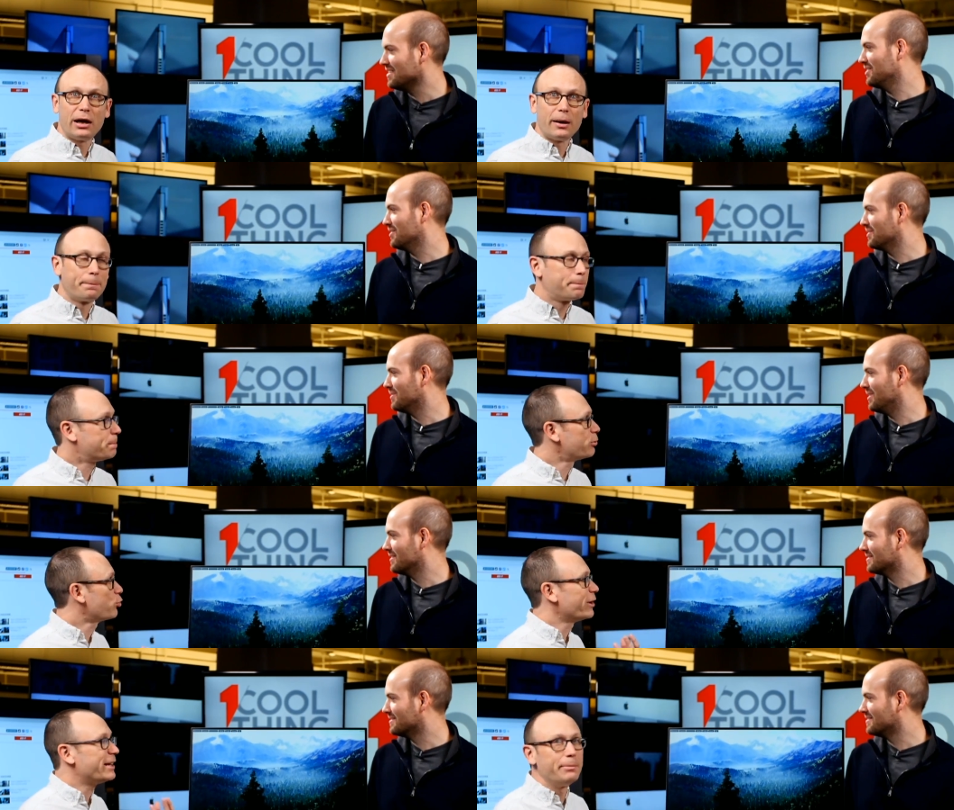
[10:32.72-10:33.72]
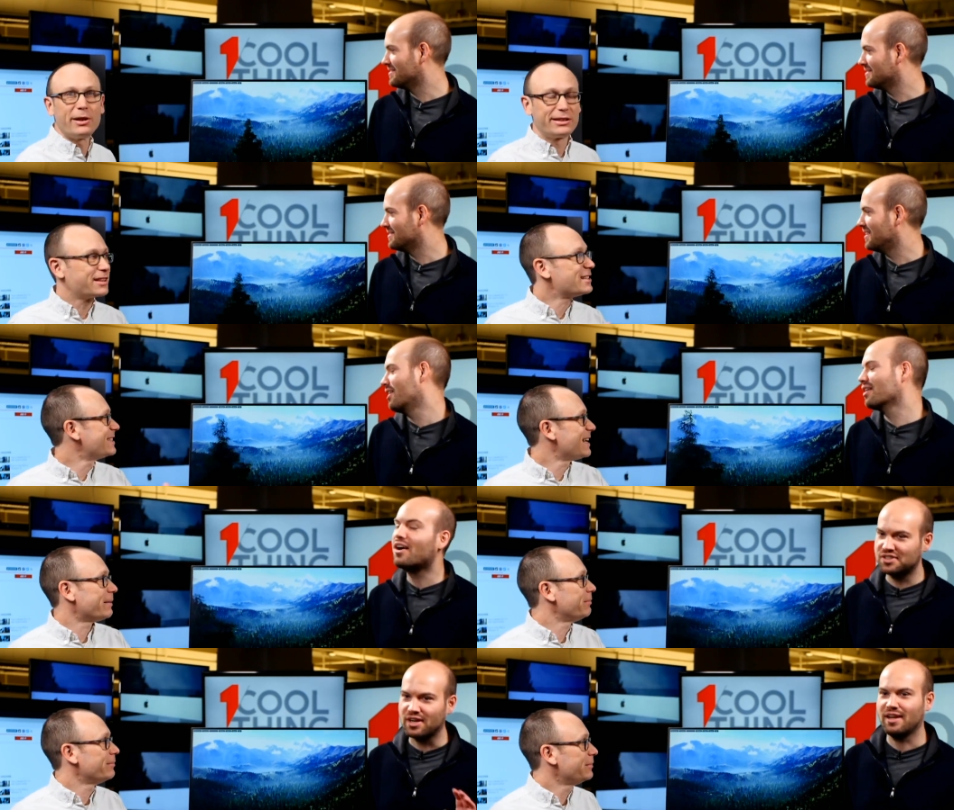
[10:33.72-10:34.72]
Speaker 1: didn't do as well. Pretty much the
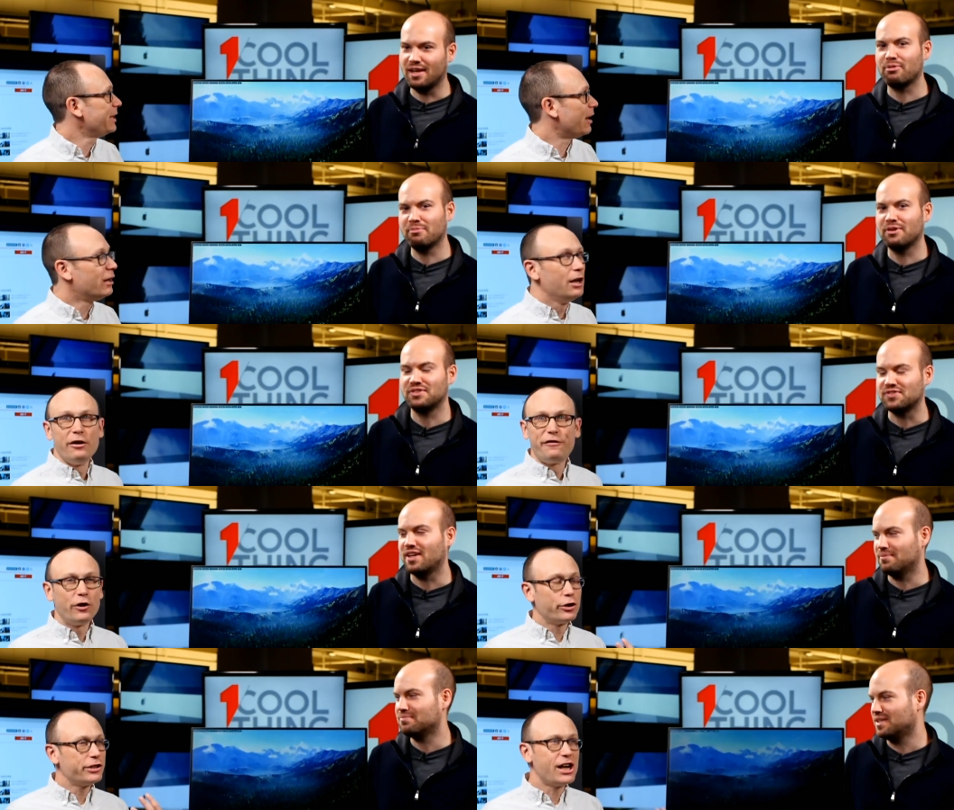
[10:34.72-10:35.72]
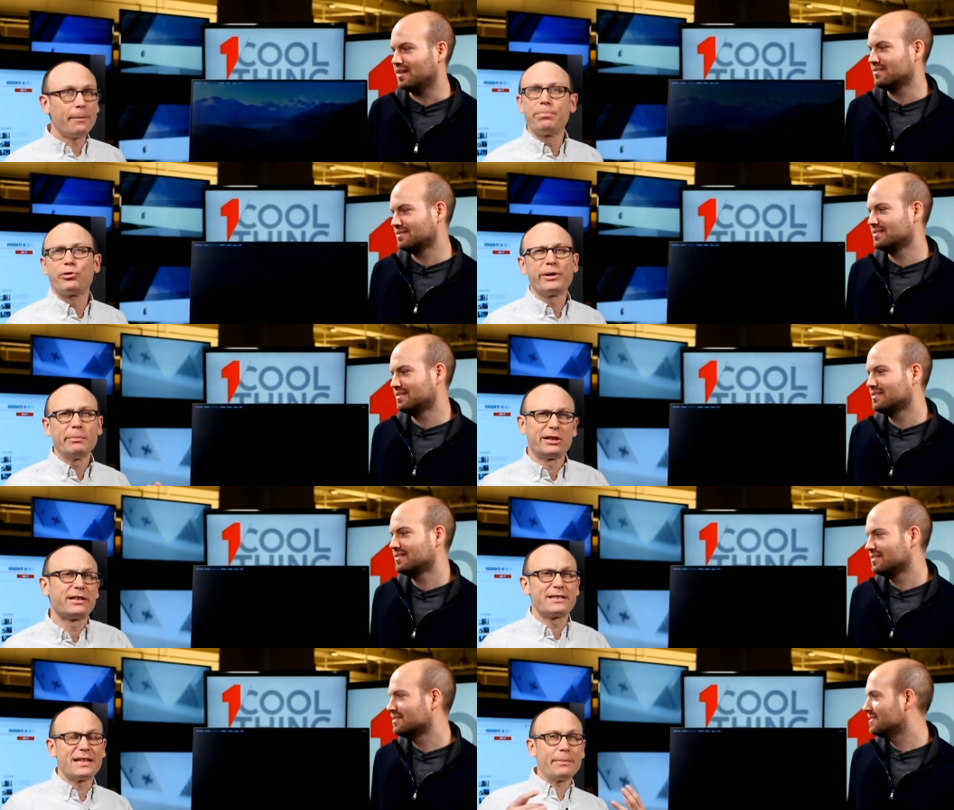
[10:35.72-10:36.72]
same. Oh, sorry, yeah, pretty much the same. Photoshop pretty
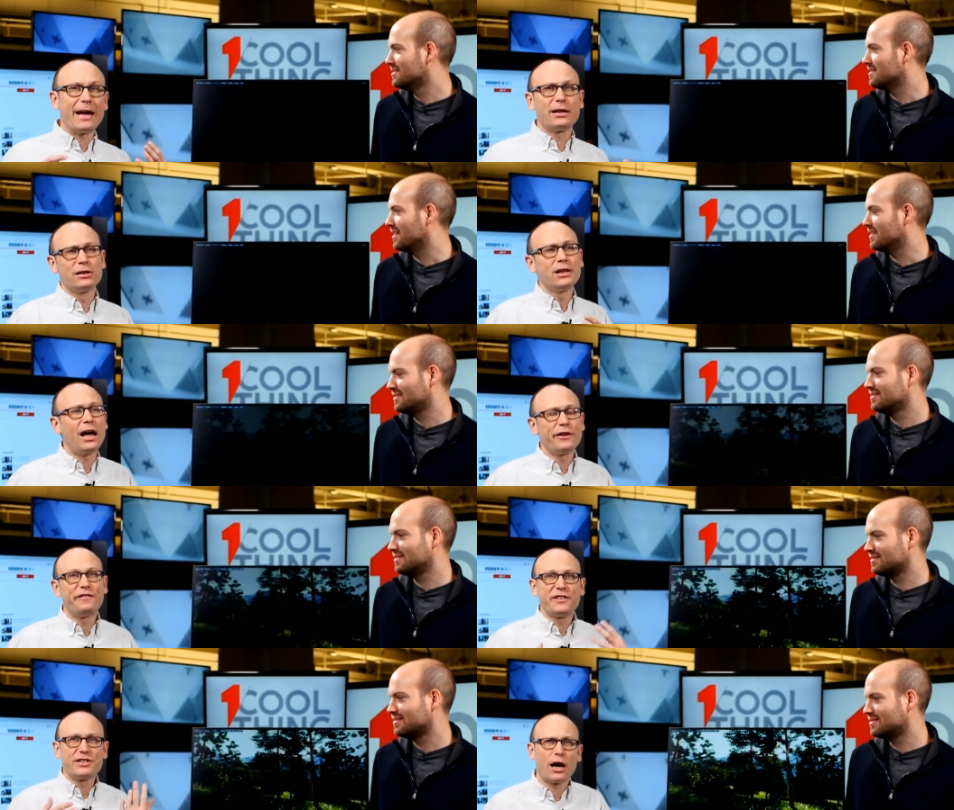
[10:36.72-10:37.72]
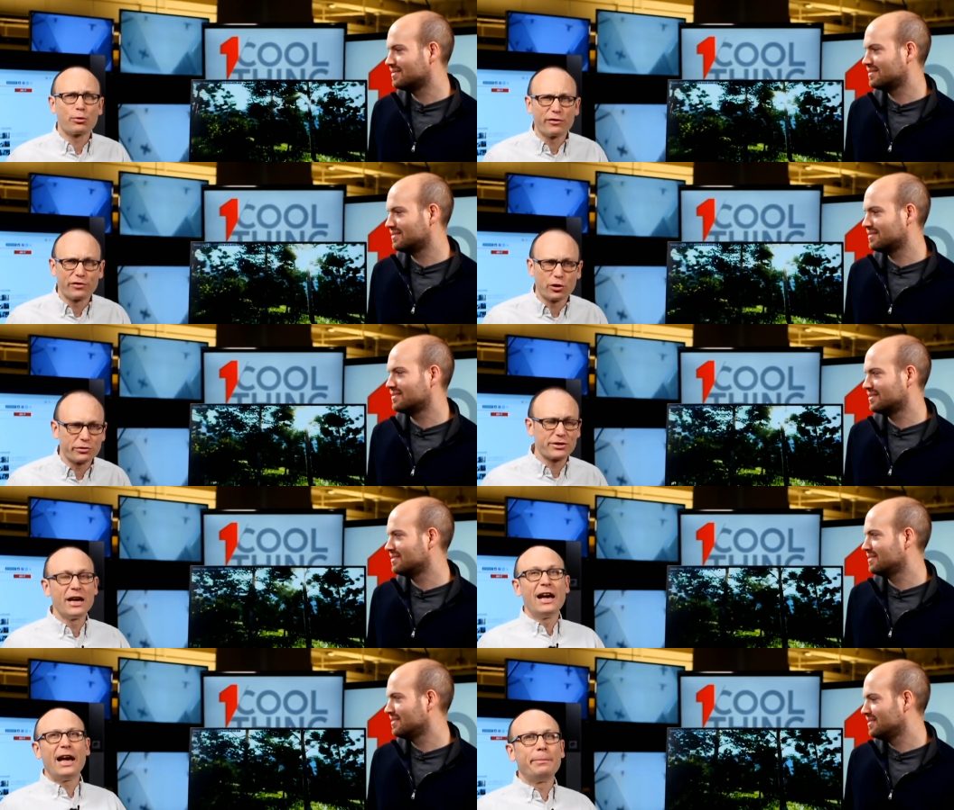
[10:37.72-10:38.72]
much the same, and a lot of
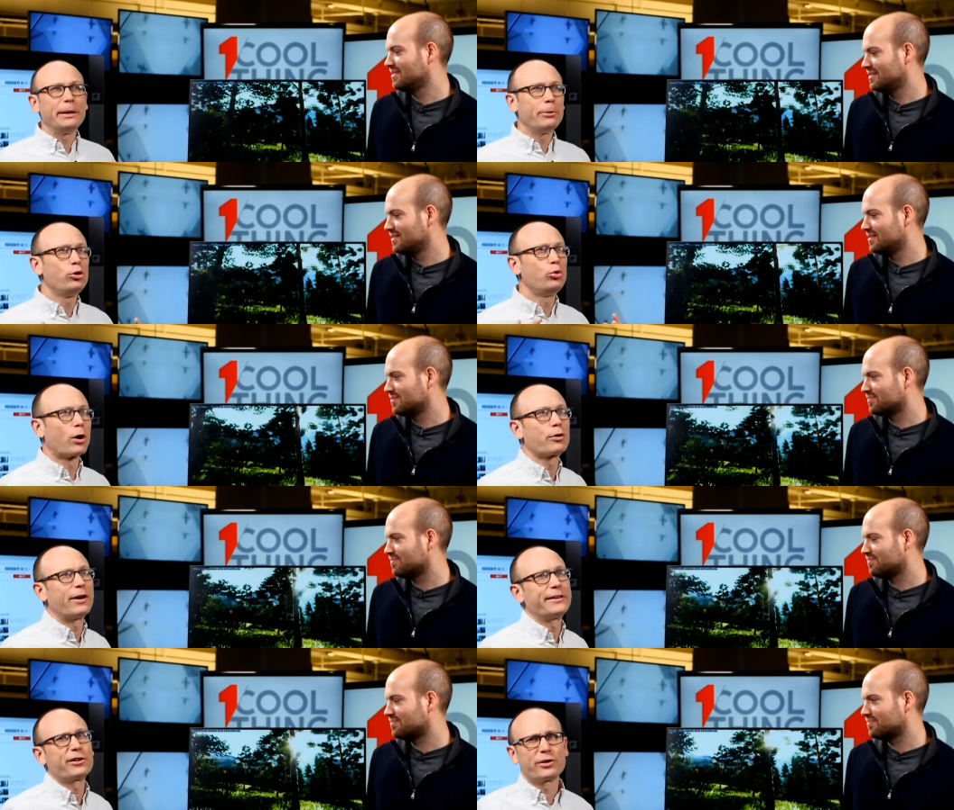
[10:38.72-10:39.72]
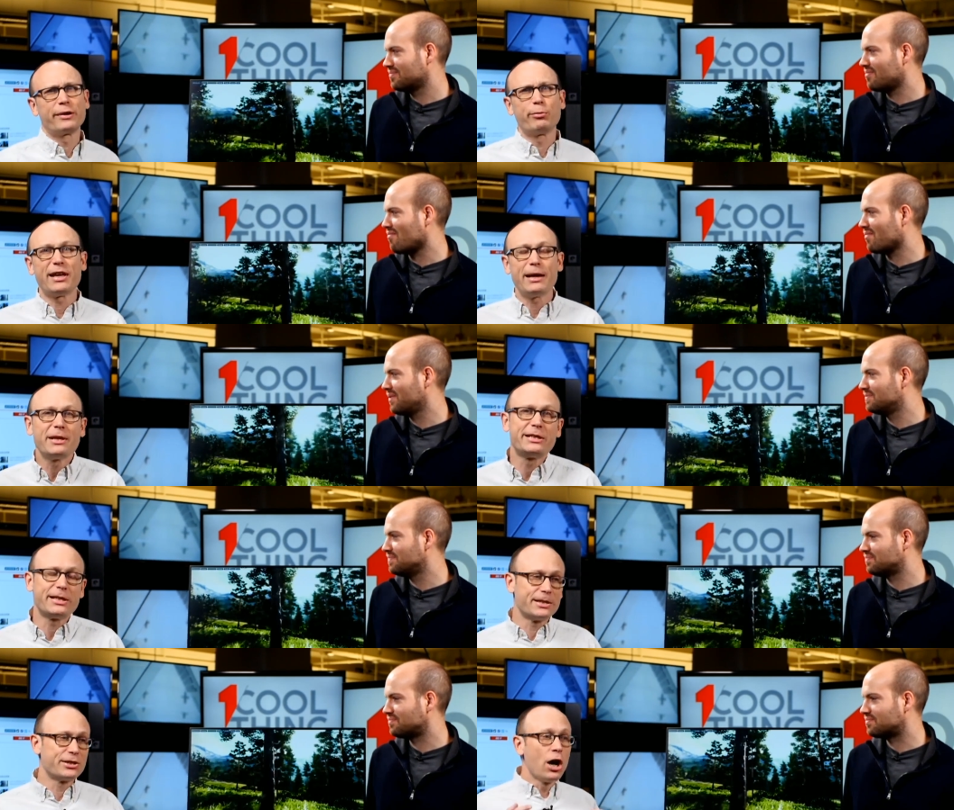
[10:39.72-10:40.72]
photographers and people who work regularly with
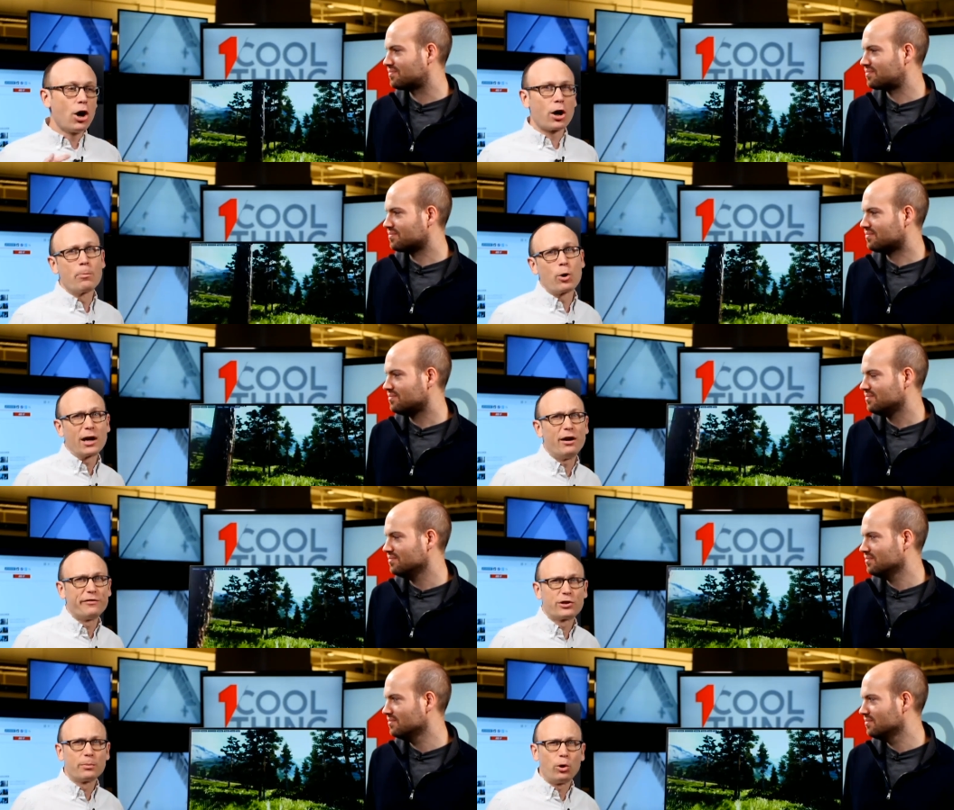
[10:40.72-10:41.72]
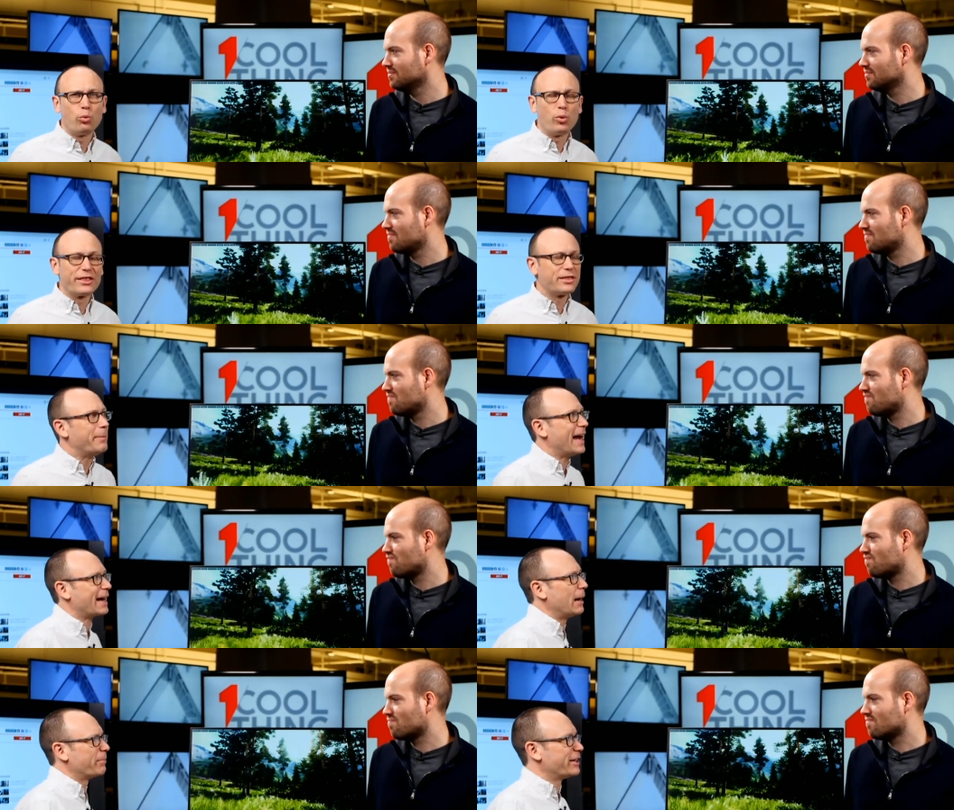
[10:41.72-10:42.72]
images are more comfortable with the
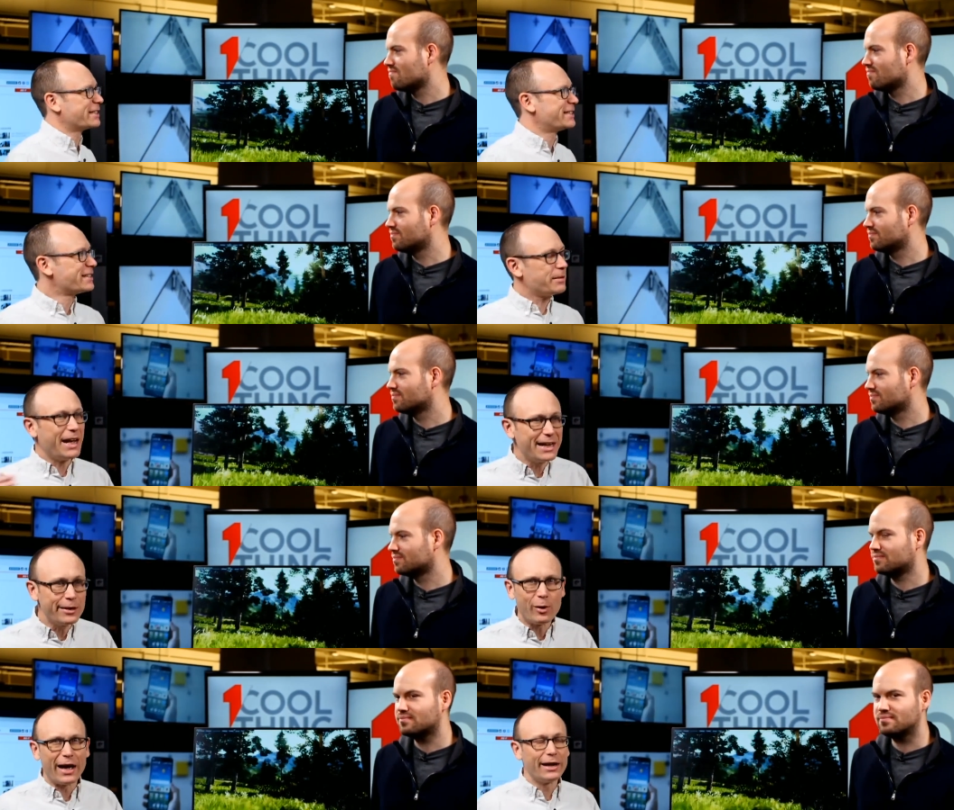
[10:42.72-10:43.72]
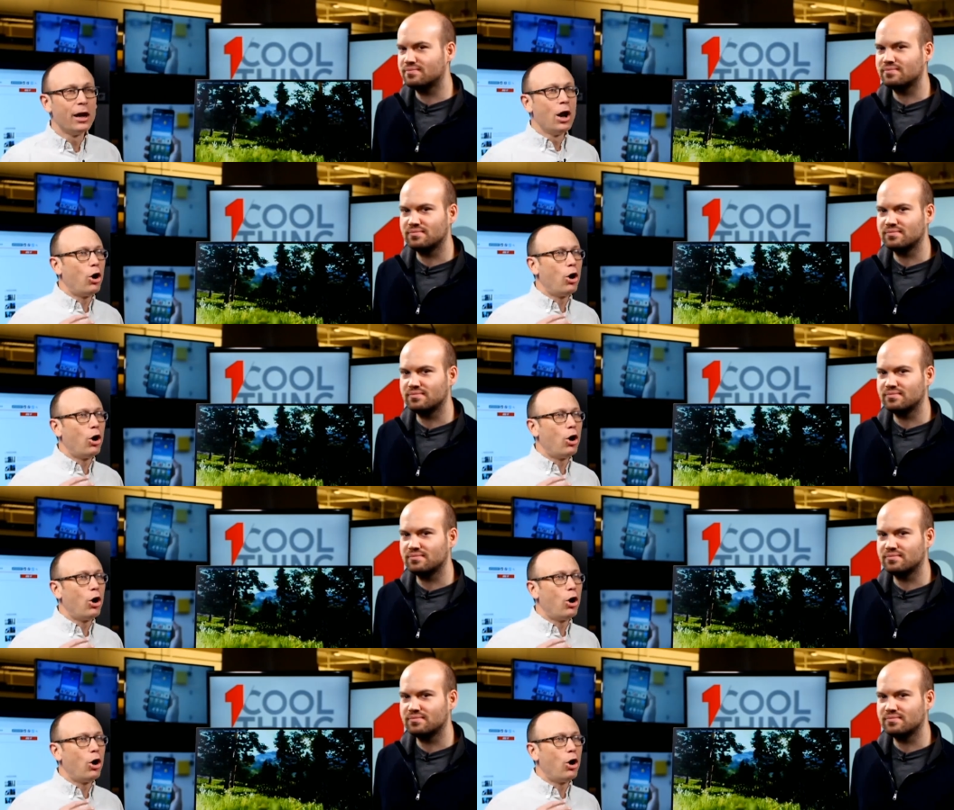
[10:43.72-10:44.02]
Mac operating system anyway.